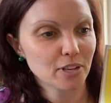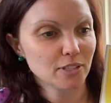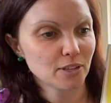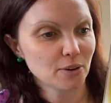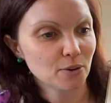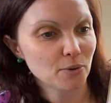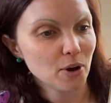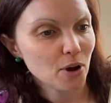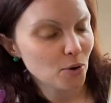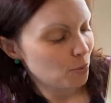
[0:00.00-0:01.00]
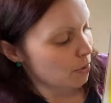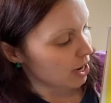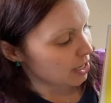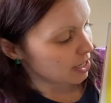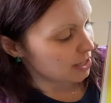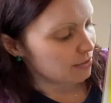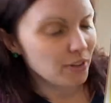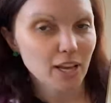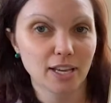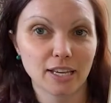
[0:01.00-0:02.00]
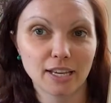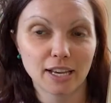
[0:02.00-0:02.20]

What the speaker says: So one is flying